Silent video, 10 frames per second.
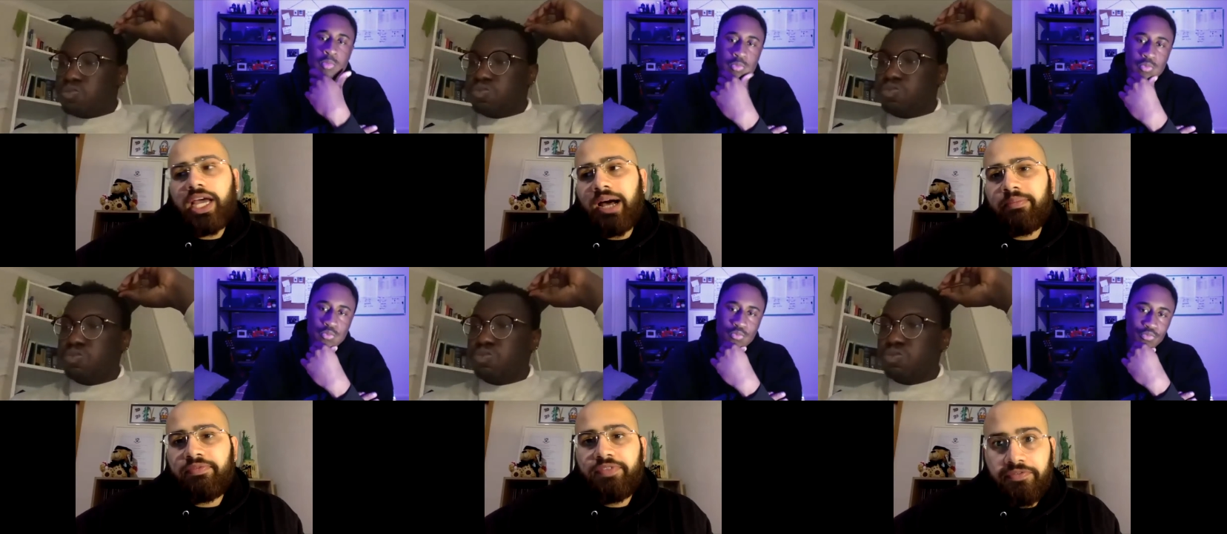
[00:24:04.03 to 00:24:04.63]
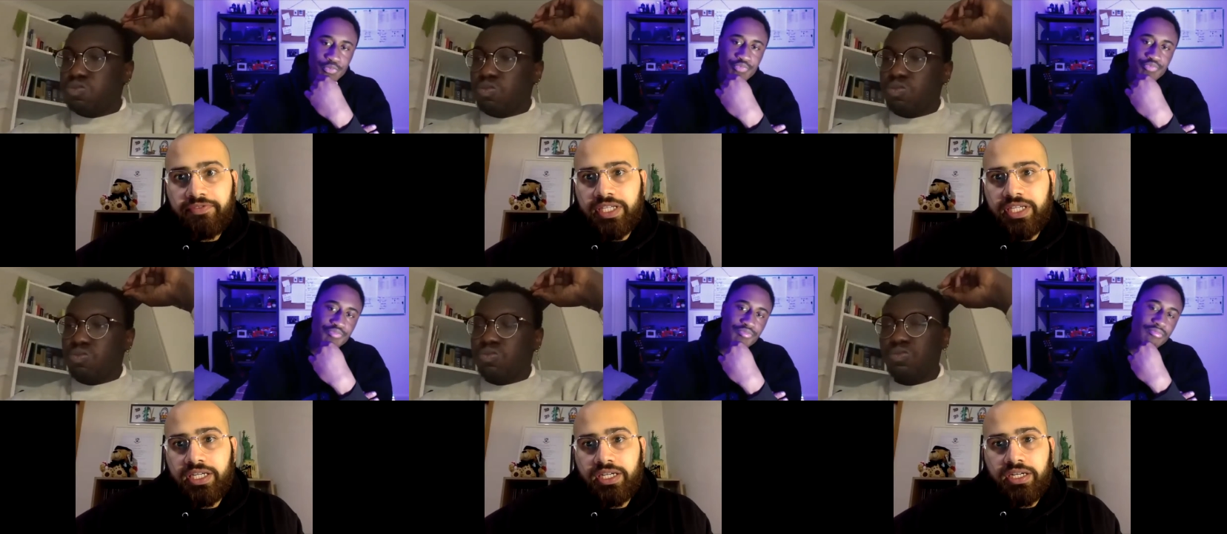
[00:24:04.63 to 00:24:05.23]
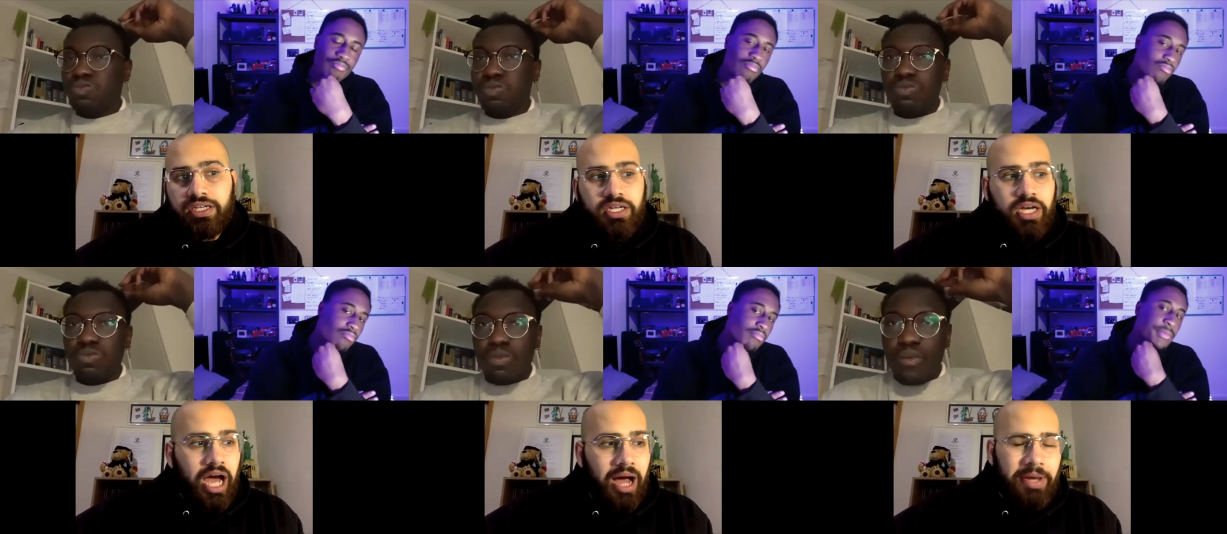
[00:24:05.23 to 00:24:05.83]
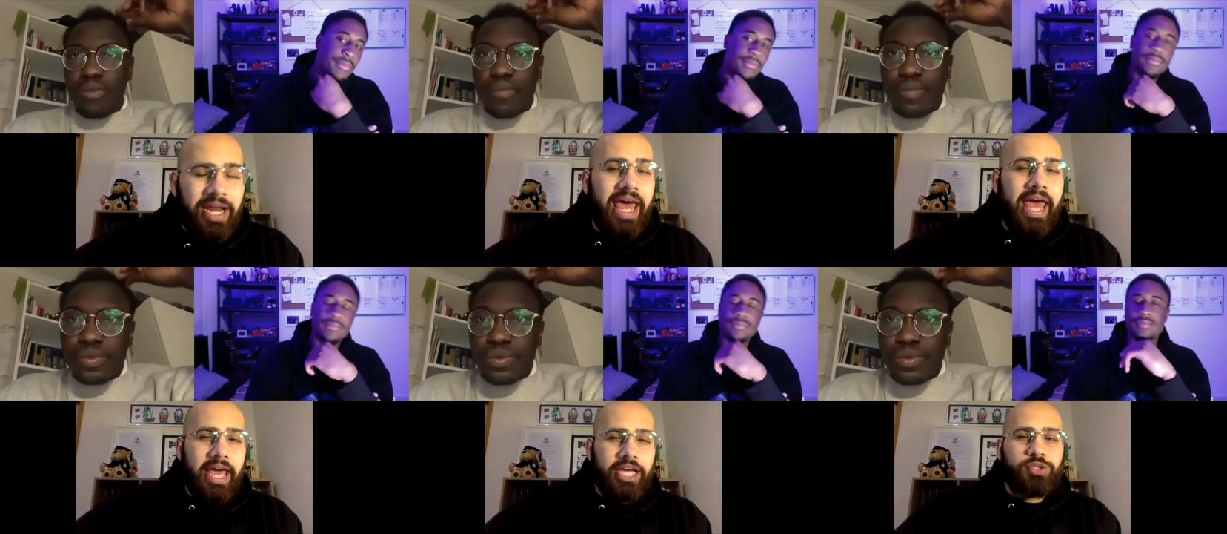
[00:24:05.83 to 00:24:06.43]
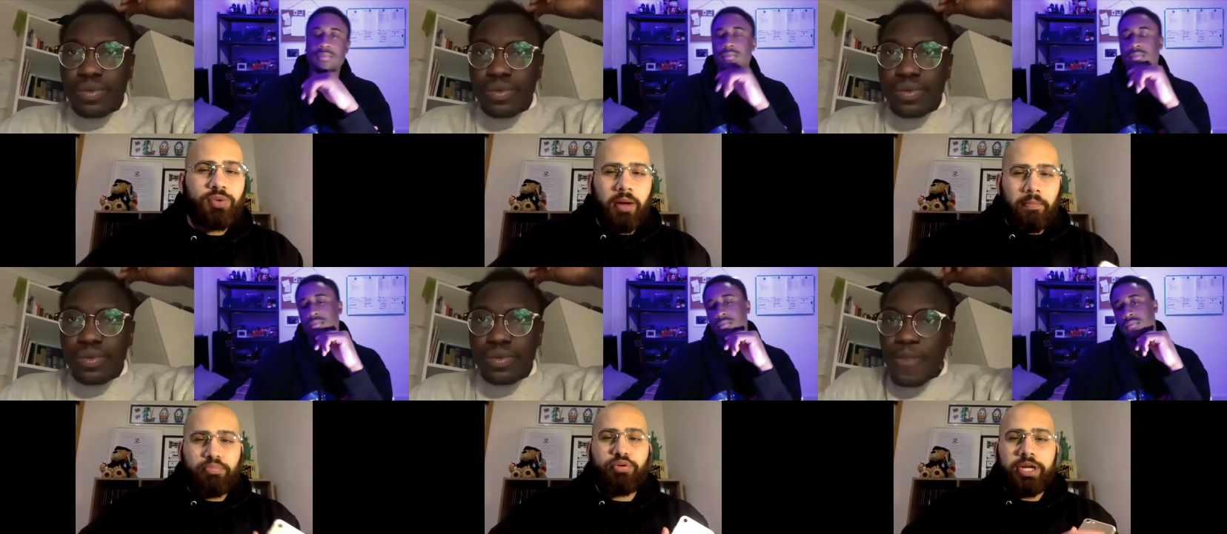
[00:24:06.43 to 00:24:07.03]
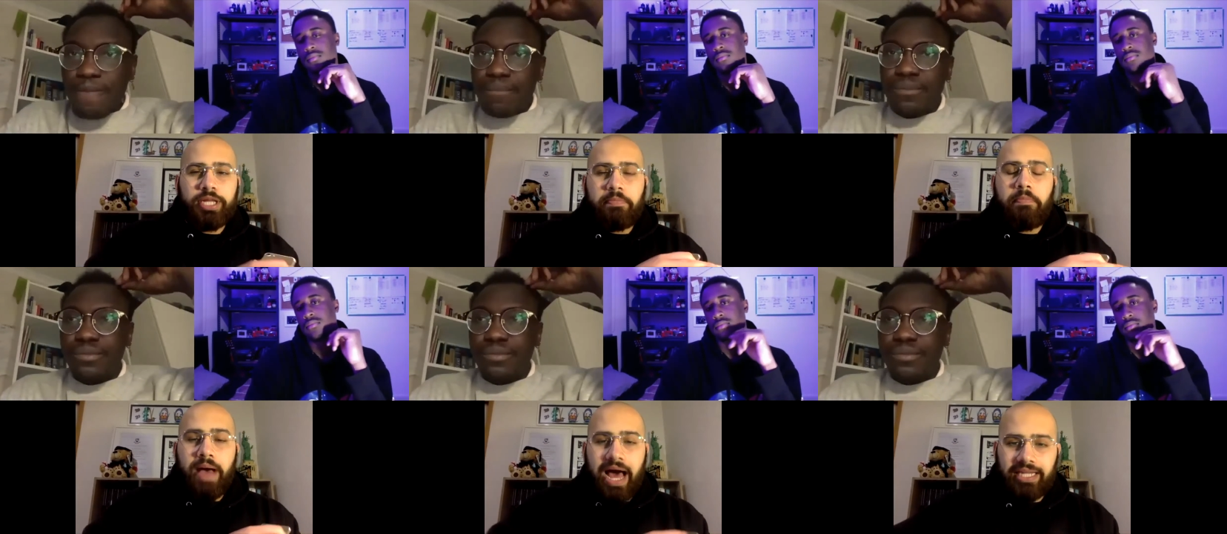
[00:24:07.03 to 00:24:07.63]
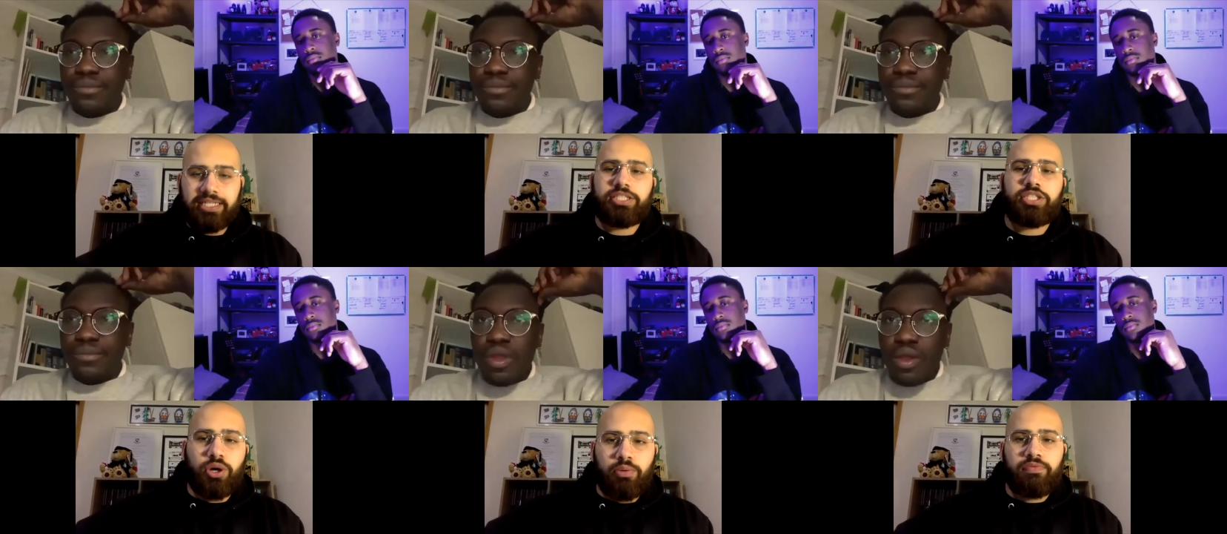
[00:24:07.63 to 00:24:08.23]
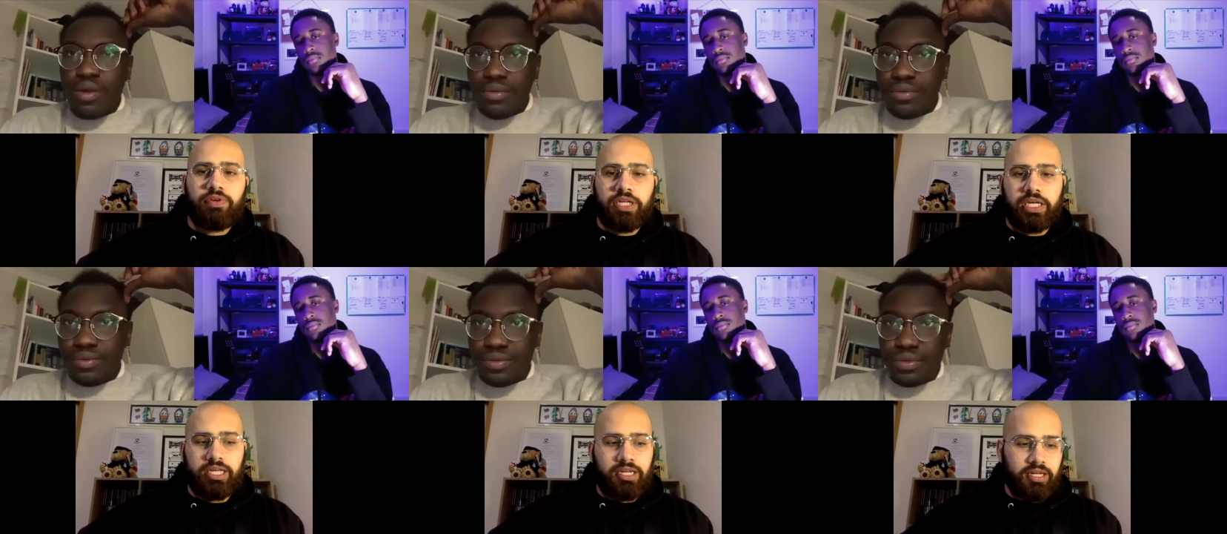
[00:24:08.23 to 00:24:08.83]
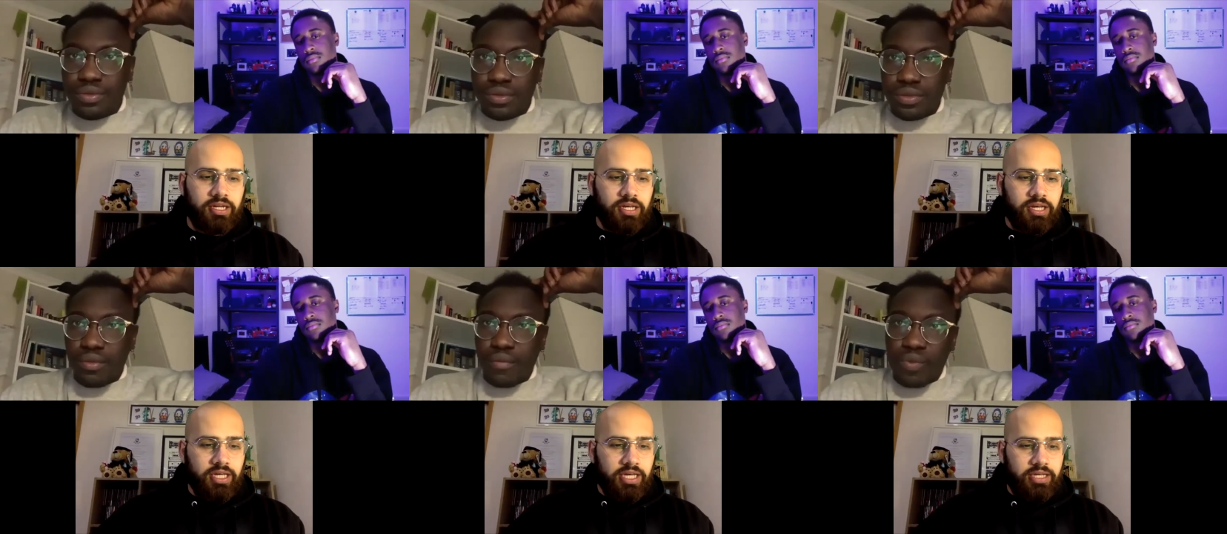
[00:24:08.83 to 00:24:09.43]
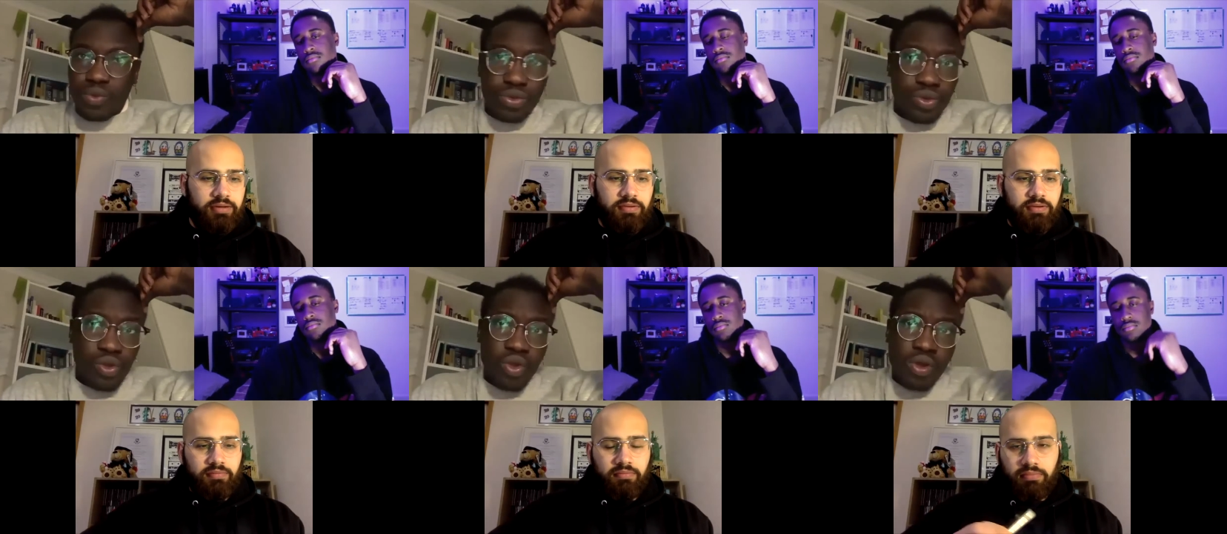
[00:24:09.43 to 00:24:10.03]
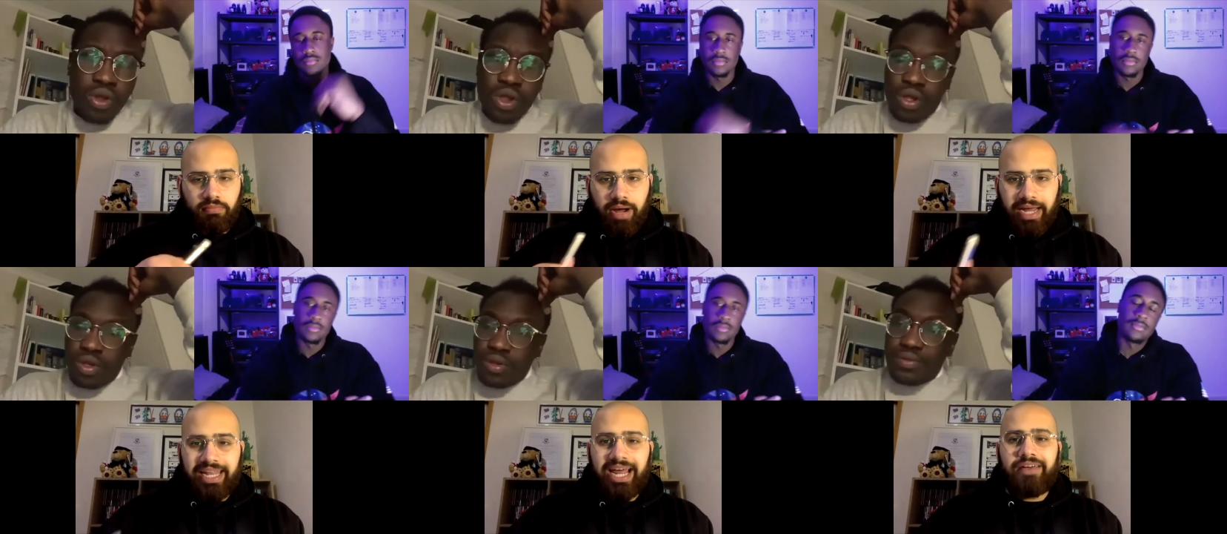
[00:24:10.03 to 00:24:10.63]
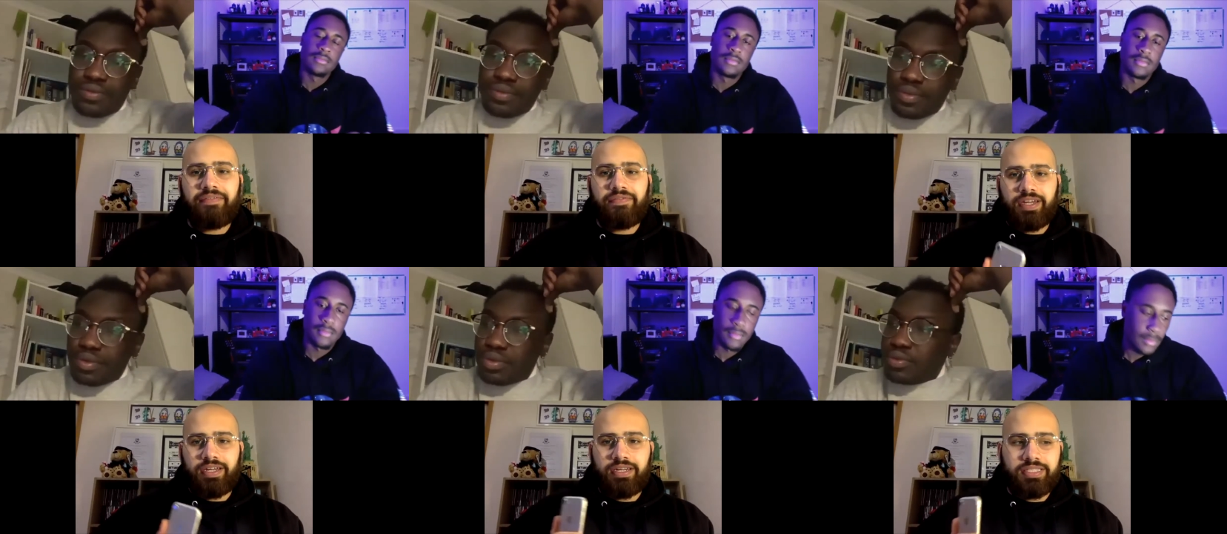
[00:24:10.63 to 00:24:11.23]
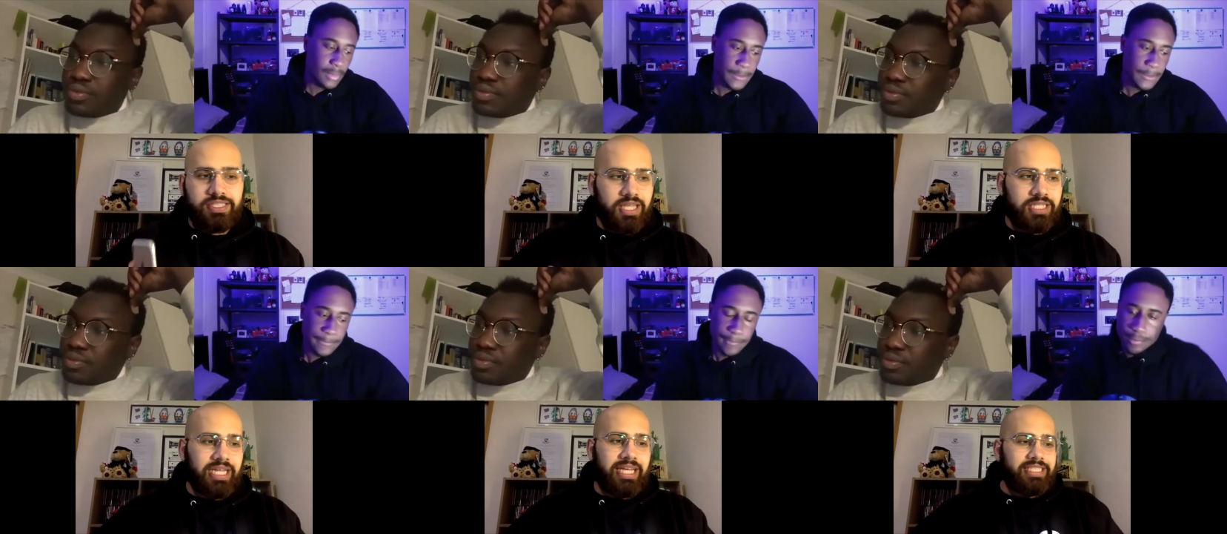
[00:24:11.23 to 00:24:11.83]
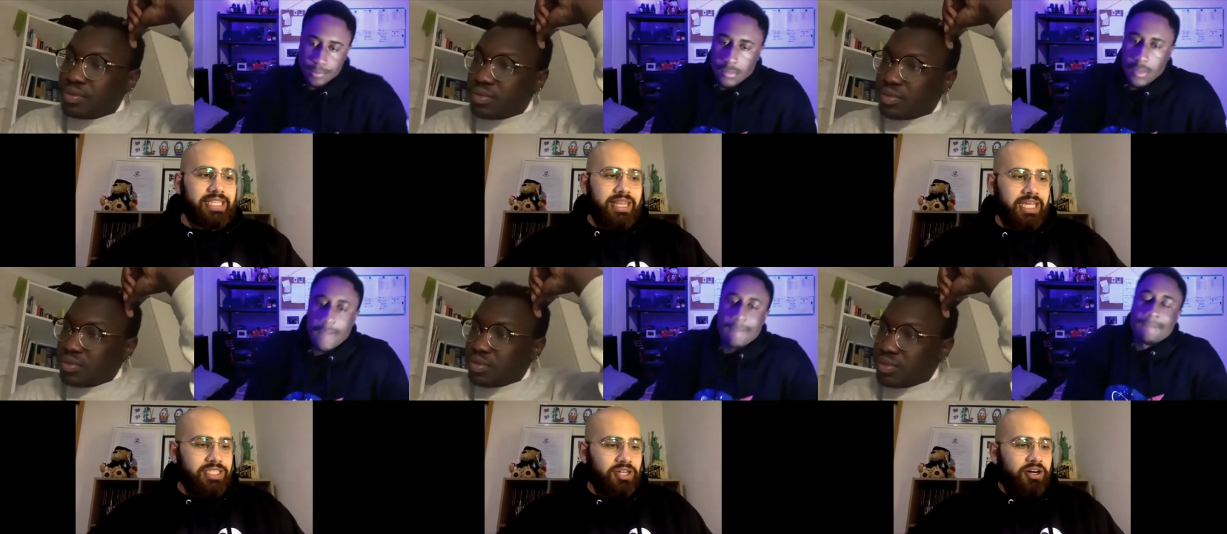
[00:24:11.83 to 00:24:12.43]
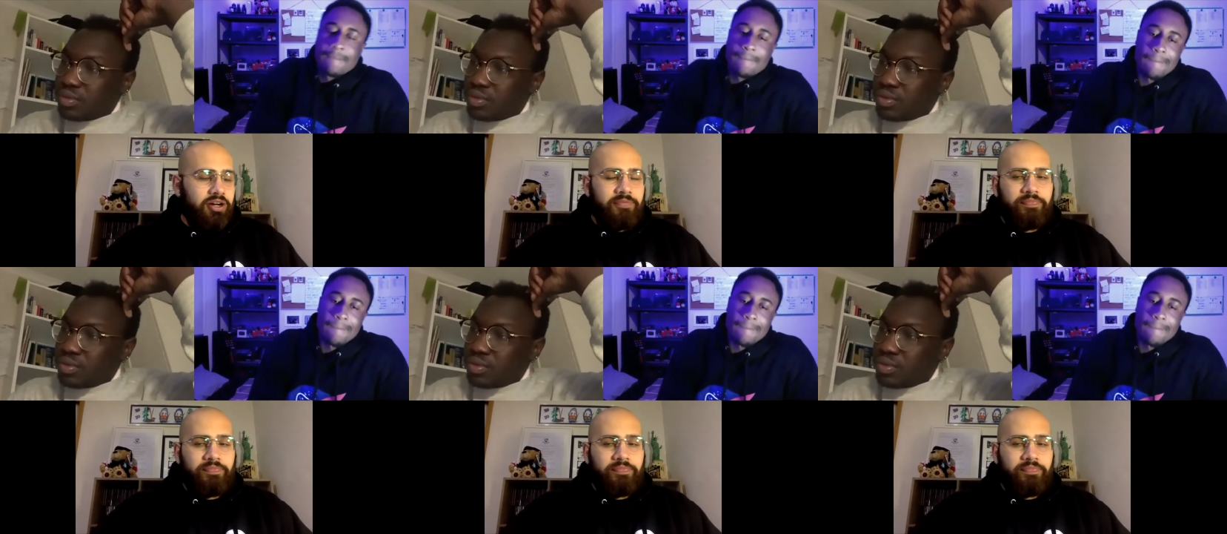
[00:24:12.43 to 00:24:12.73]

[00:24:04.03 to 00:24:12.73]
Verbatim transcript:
Speaker 1: say I'm 50, I'm at an age where I'm pretty balanced, hopefully, in in my life and things like as in things aren't